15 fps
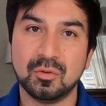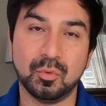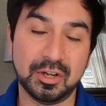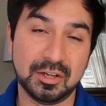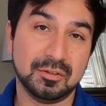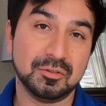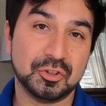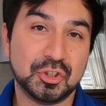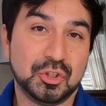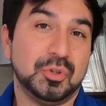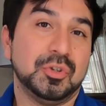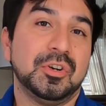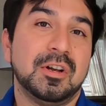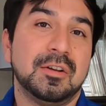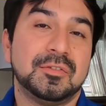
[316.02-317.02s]
Well,
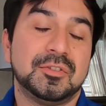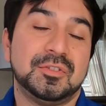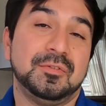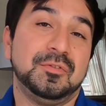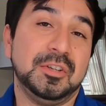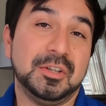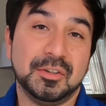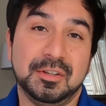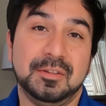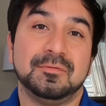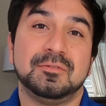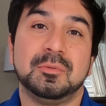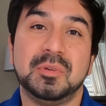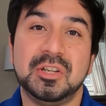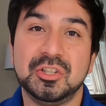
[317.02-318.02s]
sure enough, severe
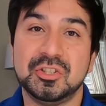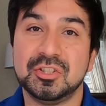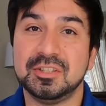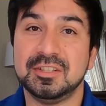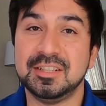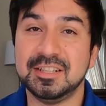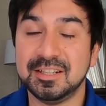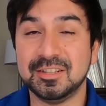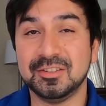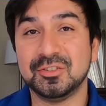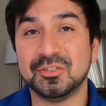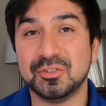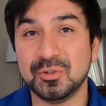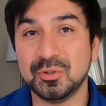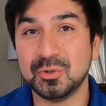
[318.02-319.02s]
inflammation did
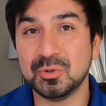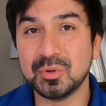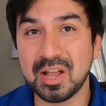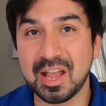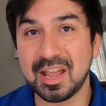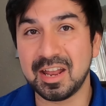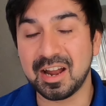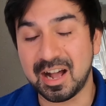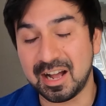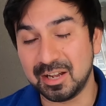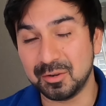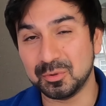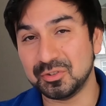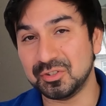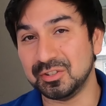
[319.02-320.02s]
ensue, and
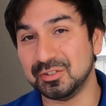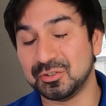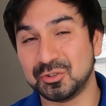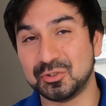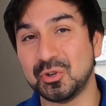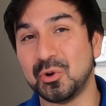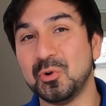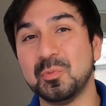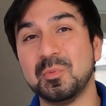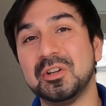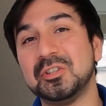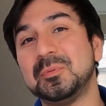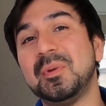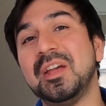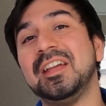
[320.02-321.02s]
I was in so
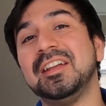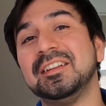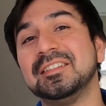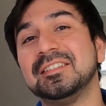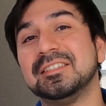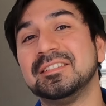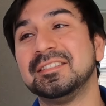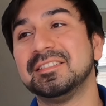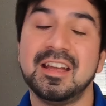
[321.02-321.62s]
much pain.